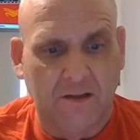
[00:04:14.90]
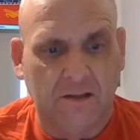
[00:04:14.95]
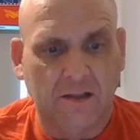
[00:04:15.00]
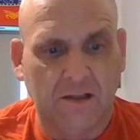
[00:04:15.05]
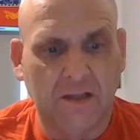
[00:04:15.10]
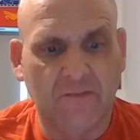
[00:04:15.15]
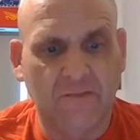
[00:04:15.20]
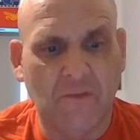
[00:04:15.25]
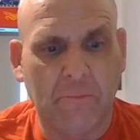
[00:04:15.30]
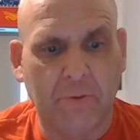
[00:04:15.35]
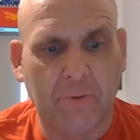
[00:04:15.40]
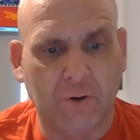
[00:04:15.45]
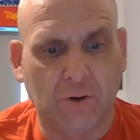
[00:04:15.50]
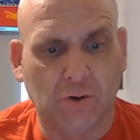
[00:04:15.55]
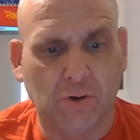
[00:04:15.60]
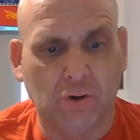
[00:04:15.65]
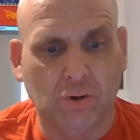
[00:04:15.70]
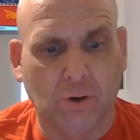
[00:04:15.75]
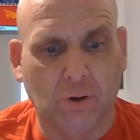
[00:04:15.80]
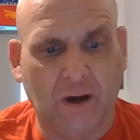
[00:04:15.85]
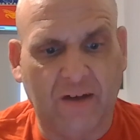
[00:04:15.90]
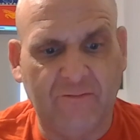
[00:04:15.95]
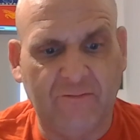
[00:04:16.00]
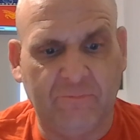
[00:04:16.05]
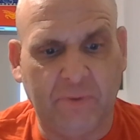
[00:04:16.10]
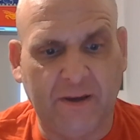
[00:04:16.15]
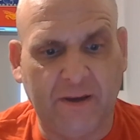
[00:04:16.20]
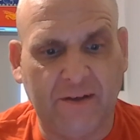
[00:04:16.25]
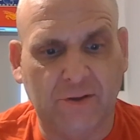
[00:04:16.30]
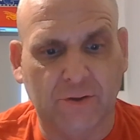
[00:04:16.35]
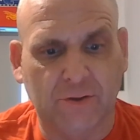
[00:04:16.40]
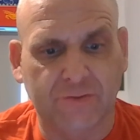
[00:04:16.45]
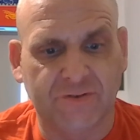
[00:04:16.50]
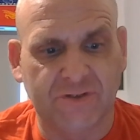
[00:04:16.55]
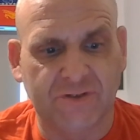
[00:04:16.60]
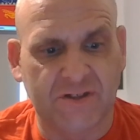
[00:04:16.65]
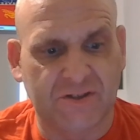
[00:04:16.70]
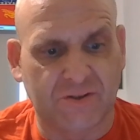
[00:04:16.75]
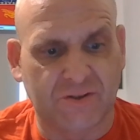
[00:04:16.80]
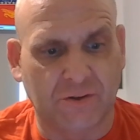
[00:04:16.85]
Liverpool have been
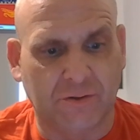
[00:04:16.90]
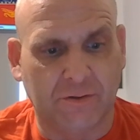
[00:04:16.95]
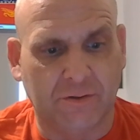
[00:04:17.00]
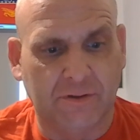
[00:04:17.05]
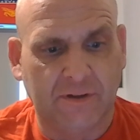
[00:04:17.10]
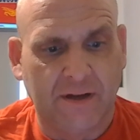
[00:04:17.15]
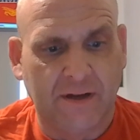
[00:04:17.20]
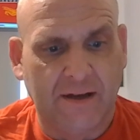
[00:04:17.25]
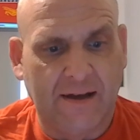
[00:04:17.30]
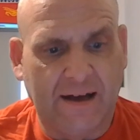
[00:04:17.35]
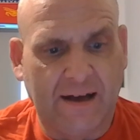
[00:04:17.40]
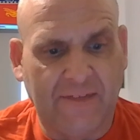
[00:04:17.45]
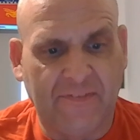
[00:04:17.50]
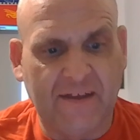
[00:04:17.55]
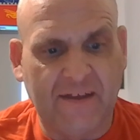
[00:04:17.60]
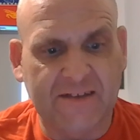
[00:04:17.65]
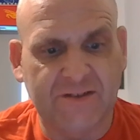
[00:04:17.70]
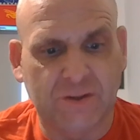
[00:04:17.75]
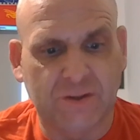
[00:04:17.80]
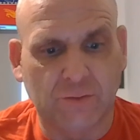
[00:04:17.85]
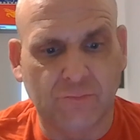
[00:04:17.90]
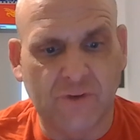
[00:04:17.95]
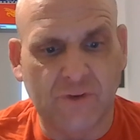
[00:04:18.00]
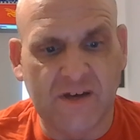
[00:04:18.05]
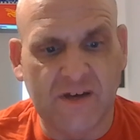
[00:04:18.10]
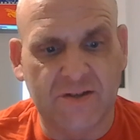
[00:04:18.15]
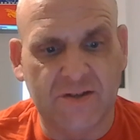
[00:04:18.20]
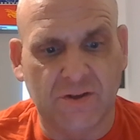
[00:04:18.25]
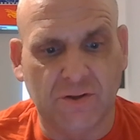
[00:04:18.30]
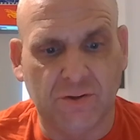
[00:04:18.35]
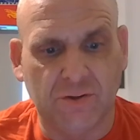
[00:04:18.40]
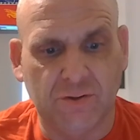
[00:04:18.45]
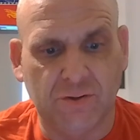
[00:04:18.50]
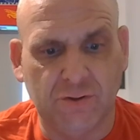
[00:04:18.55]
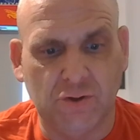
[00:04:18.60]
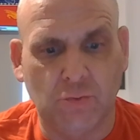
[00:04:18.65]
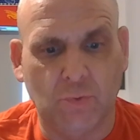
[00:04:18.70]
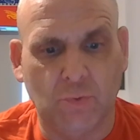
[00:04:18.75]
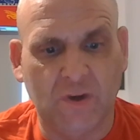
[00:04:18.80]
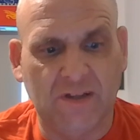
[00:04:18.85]
consistent, and that's the reason you
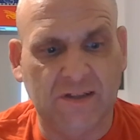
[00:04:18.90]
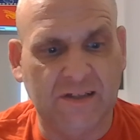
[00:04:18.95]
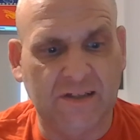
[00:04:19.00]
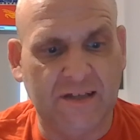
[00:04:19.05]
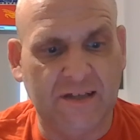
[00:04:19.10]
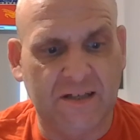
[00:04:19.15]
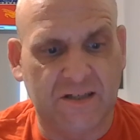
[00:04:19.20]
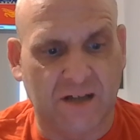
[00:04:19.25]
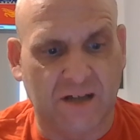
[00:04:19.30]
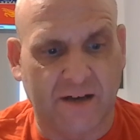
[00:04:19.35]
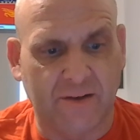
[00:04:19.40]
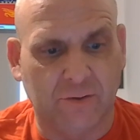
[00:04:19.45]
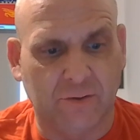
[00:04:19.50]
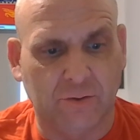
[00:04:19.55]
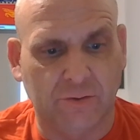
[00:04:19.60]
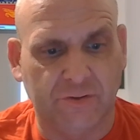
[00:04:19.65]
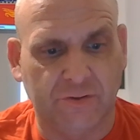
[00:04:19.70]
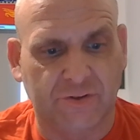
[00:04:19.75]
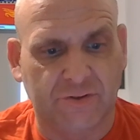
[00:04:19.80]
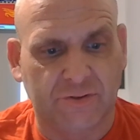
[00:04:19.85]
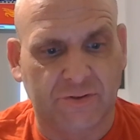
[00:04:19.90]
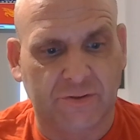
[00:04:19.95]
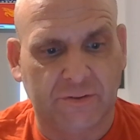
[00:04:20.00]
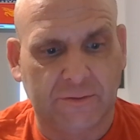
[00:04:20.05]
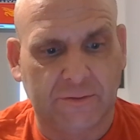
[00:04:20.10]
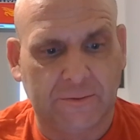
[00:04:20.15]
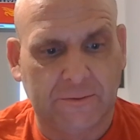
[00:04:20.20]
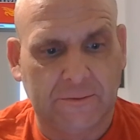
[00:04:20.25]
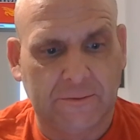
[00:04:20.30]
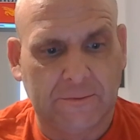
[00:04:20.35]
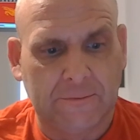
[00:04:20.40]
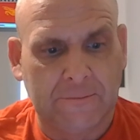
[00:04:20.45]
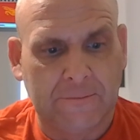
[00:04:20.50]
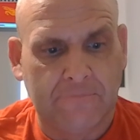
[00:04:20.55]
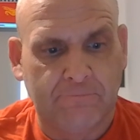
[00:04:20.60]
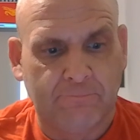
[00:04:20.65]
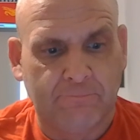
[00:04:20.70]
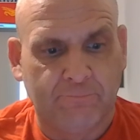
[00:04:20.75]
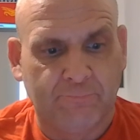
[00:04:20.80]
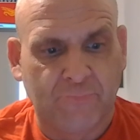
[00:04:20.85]
win league titles.
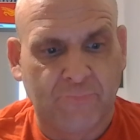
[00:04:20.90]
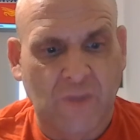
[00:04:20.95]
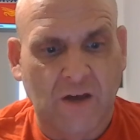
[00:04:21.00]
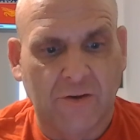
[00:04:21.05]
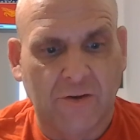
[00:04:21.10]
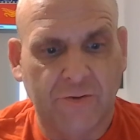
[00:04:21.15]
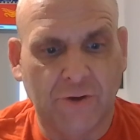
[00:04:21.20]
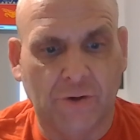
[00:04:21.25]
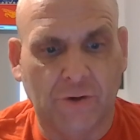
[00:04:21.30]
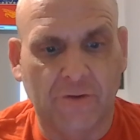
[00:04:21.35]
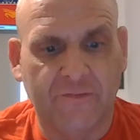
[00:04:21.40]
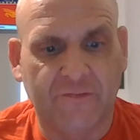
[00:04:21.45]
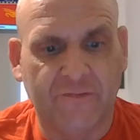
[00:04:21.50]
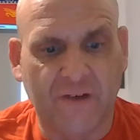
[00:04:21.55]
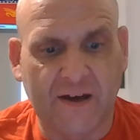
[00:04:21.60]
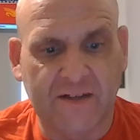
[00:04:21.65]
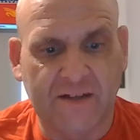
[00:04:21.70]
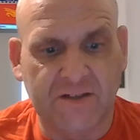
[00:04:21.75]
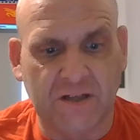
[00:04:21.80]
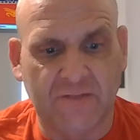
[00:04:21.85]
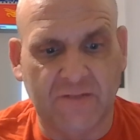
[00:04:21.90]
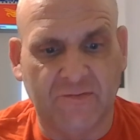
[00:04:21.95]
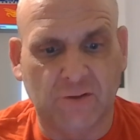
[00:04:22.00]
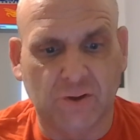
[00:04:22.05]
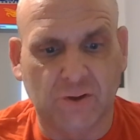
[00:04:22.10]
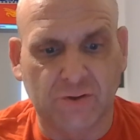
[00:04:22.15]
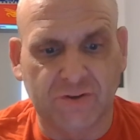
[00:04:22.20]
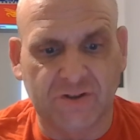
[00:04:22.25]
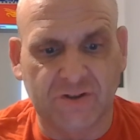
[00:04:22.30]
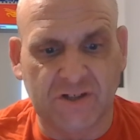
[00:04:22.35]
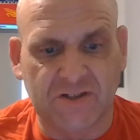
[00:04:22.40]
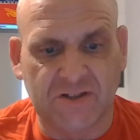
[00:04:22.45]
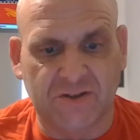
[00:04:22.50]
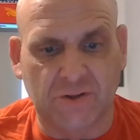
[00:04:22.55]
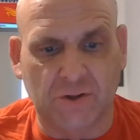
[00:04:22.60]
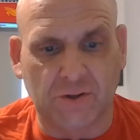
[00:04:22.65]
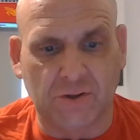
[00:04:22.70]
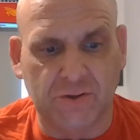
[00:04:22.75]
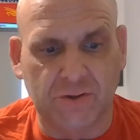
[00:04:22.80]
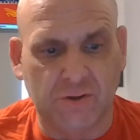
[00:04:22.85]
You're effective,
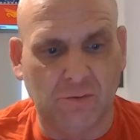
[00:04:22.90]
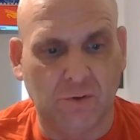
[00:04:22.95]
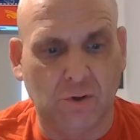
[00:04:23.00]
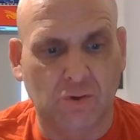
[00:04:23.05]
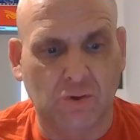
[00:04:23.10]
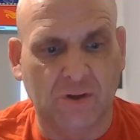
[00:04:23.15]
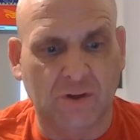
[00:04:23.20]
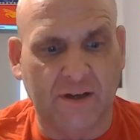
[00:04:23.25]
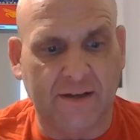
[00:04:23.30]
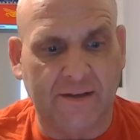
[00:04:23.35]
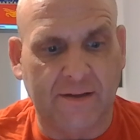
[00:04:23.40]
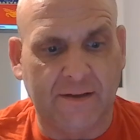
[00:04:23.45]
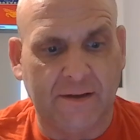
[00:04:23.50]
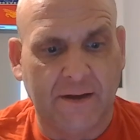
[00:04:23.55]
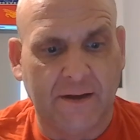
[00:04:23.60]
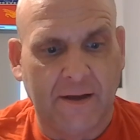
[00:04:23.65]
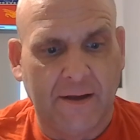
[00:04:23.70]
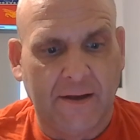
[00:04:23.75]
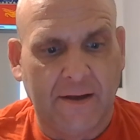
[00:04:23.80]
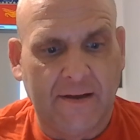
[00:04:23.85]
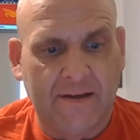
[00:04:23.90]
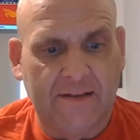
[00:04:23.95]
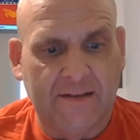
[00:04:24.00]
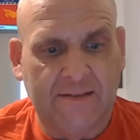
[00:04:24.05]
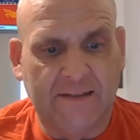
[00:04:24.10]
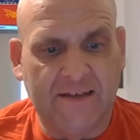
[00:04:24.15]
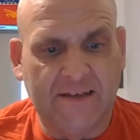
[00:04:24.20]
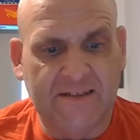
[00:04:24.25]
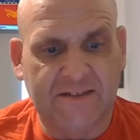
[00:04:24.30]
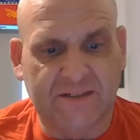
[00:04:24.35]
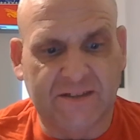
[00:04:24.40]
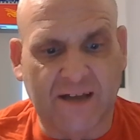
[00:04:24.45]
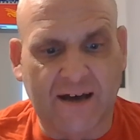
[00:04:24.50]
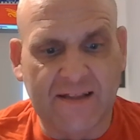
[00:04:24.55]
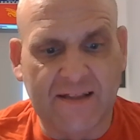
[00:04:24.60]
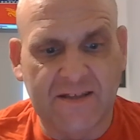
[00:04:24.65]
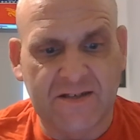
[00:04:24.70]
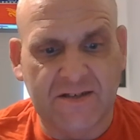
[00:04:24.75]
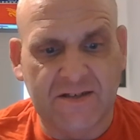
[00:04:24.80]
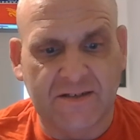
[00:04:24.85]
consistent. You look at their
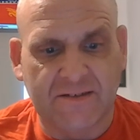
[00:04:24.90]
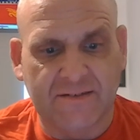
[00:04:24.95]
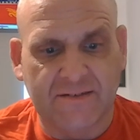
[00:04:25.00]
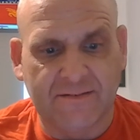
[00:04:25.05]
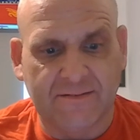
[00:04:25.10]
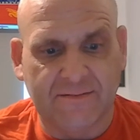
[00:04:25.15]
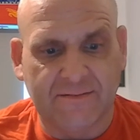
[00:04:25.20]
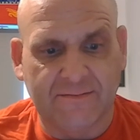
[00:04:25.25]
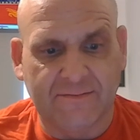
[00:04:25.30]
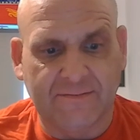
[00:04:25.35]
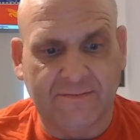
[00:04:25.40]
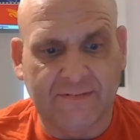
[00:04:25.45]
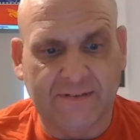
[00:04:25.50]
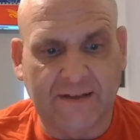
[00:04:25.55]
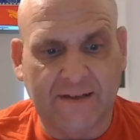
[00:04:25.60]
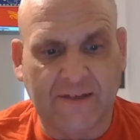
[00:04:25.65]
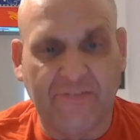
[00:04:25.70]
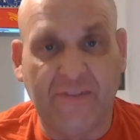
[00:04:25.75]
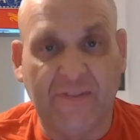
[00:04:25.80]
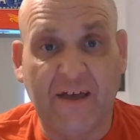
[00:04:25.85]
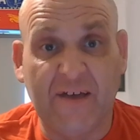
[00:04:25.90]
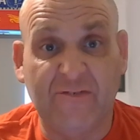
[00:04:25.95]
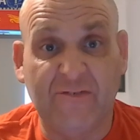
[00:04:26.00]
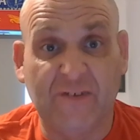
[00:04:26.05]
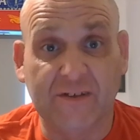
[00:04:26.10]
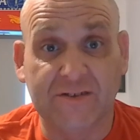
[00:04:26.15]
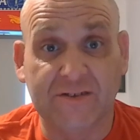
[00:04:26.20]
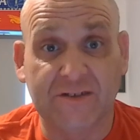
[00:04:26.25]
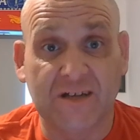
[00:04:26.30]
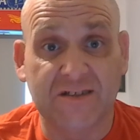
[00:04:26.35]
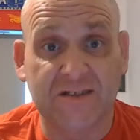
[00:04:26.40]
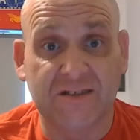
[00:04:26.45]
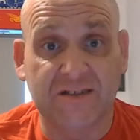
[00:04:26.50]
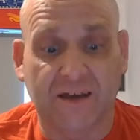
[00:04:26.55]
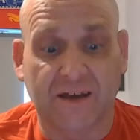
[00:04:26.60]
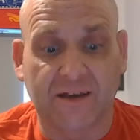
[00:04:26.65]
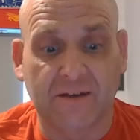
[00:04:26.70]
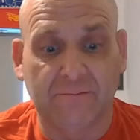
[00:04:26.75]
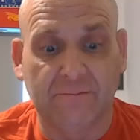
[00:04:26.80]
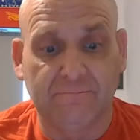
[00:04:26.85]
stats, and they're
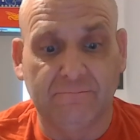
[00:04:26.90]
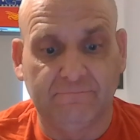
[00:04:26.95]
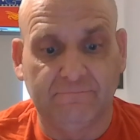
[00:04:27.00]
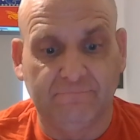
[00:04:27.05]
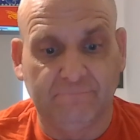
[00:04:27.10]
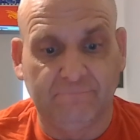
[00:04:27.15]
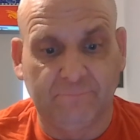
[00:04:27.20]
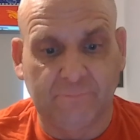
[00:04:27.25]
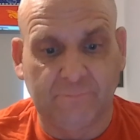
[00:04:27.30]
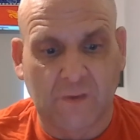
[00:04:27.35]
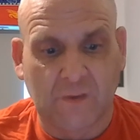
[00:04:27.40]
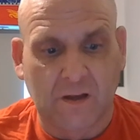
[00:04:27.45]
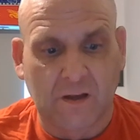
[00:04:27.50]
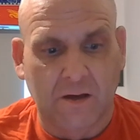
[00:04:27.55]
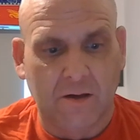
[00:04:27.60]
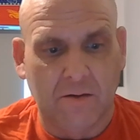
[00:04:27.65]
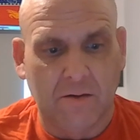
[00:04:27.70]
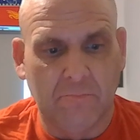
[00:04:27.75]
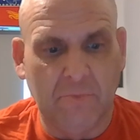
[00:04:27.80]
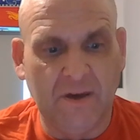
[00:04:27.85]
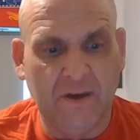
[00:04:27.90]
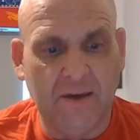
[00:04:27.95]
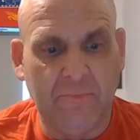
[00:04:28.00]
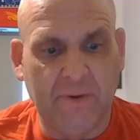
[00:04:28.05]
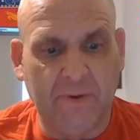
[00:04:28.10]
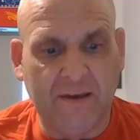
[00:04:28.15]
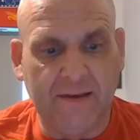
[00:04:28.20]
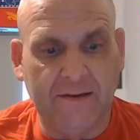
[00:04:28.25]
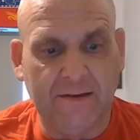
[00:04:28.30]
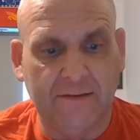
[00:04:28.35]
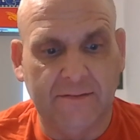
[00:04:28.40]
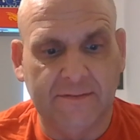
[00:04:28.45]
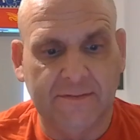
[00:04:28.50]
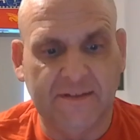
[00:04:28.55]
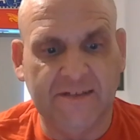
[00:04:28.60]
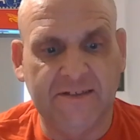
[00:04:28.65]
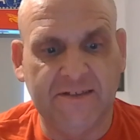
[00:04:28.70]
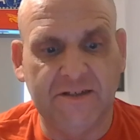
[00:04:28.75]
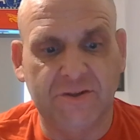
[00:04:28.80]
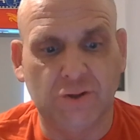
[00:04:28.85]
fantastic. Maybe they
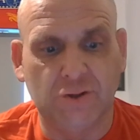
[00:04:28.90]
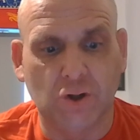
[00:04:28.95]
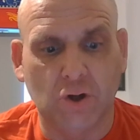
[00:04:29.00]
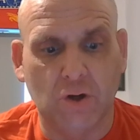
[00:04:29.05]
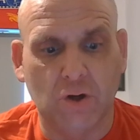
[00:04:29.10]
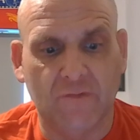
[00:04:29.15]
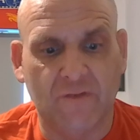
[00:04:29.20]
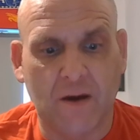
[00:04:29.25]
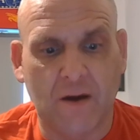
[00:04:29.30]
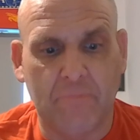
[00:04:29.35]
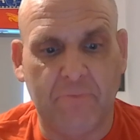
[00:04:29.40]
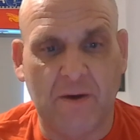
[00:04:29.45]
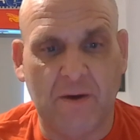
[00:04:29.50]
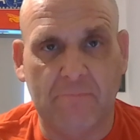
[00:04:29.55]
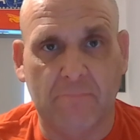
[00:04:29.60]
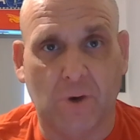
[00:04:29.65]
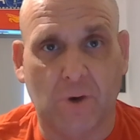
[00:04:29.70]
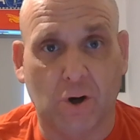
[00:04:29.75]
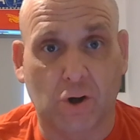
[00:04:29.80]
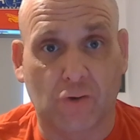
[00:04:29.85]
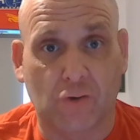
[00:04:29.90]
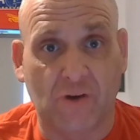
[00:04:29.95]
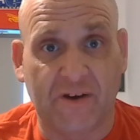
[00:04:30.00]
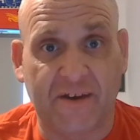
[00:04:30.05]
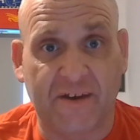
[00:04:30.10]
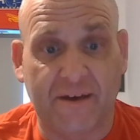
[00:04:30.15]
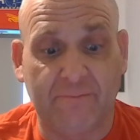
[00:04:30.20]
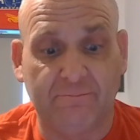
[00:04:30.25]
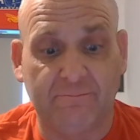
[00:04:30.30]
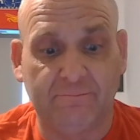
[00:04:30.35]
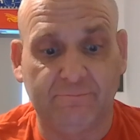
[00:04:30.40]
deserve a bit more credit.